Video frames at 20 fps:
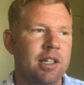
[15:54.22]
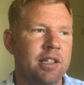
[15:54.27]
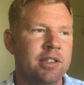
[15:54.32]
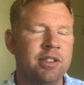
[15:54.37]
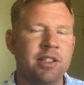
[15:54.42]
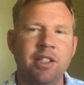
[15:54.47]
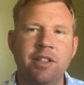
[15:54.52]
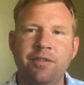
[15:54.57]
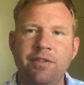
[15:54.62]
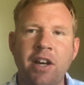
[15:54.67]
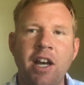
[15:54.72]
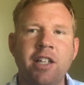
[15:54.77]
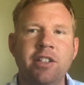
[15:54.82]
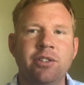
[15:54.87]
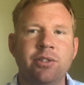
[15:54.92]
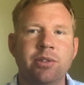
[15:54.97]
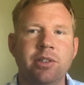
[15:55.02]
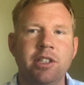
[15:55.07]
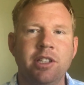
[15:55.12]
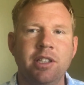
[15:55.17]
It's an
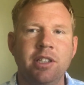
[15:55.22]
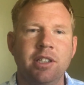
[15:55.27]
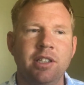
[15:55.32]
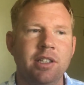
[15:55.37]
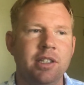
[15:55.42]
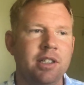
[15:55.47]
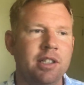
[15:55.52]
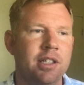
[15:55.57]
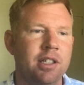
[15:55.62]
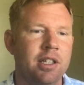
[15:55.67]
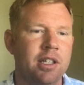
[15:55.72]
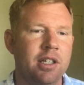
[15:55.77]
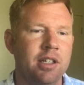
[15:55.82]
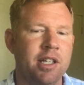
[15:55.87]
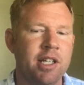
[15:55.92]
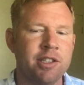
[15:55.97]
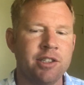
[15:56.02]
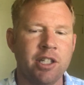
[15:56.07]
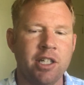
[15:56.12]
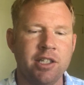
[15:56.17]
advisory.
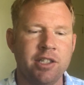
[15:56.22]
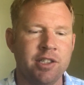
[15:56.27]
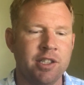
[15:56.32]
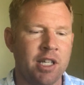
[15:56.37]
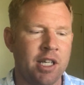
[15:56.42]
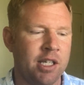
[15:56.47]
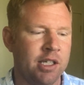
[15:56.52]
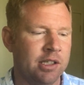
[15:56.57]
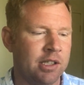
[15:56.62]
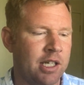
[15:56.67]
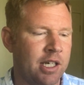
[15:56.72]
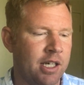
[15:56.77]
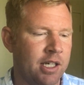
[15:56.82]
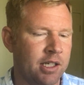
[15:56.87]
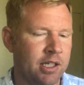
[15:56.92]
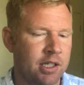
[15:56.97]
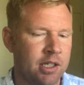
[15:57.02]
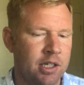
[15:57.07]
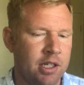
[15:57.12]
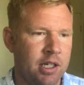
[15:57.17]
That's like saying,
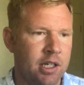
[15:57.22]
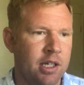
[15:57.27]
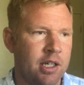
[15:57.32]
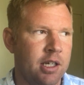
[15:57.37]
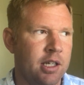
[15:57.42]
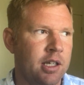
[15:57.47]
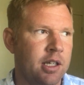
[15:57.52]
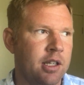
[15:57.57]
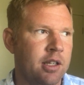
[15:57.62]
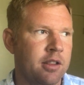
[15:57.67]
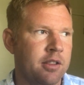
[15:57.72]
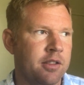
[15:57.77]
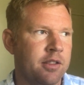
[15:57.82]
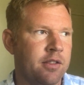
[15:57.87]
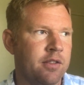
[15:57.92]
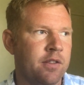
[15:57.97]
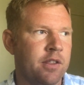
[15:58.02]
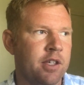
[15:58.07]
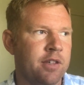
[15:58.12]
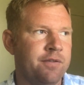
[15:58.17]
like,
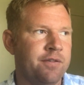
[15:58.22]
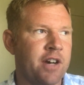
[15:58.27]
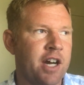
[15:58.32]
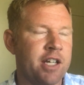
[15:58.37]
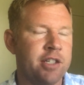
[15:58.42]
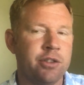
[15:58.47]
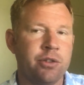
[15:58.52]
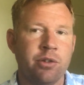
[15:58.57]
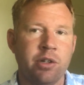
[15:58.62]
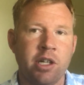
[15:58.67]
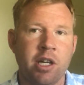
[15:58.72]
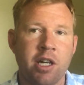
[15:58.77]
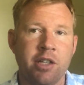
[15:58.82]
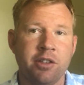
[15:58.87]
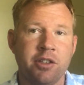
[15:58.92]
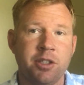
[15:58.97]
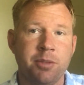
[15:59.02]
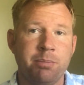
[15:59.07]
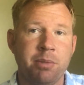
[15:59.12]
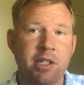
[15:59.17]
the advisory
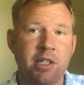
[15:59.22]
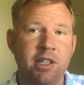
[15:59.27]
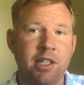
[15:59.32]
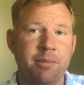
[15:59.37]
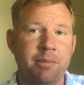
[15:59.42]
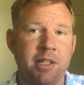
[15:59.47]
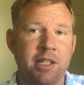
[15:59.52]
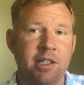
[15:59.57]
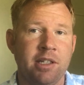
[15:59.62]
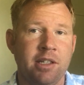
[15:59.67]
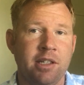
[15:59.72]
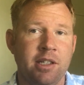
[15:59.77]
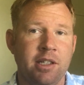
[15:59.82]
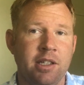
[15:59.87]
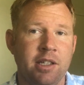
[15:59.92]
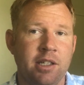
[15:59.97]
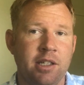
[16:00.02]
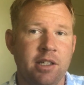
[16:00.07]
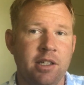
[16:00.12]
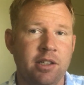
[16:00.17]
on the speed limit
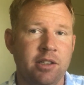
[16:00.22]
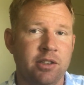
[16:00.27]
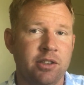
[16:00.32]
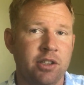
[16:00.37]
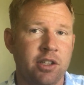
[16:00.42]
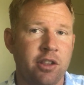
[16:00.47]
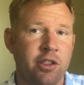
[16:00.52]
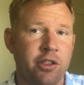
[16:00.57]
is